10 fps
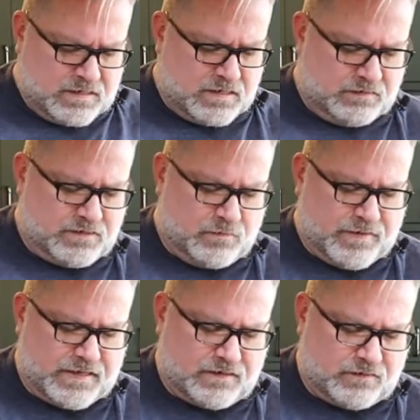a little
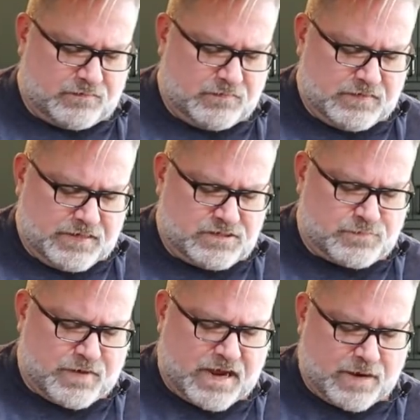bit on
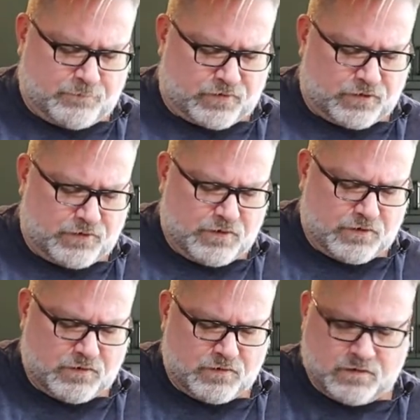each pepper
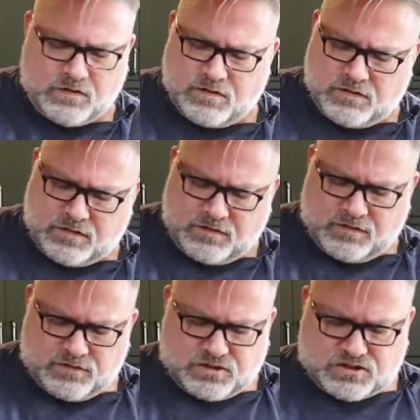
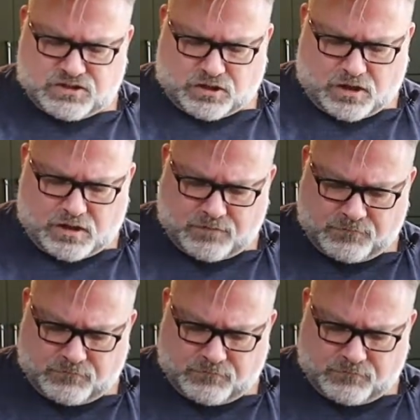to start.